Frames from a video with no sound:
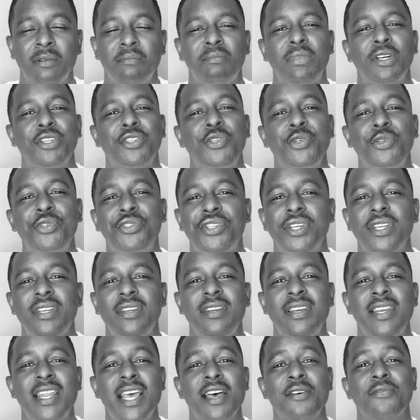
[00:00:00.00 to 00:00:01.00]
but you should
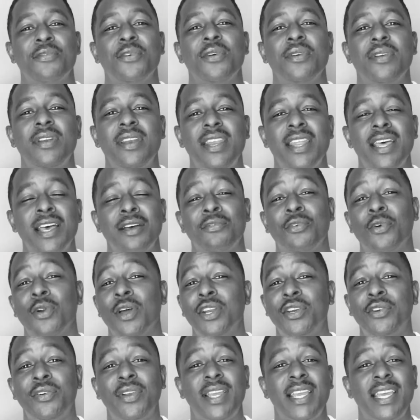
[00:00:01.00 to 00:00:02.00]
never, never,
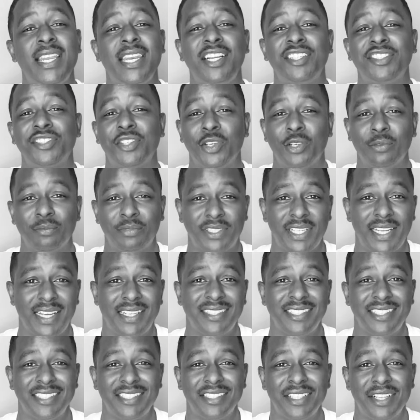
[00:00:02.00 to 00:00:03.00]
under any
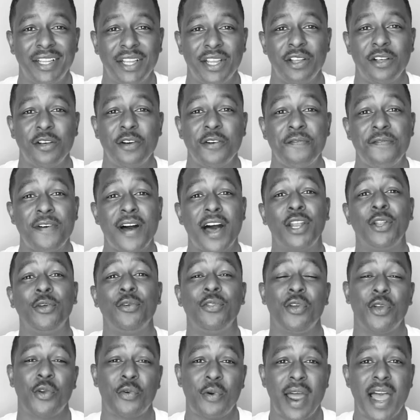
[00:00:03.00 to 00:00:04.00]
circumstances,
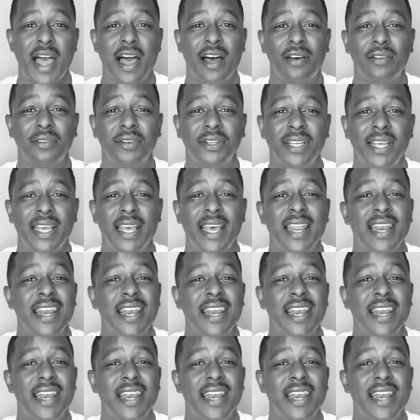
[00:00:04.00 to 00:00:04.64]
follow the crowd.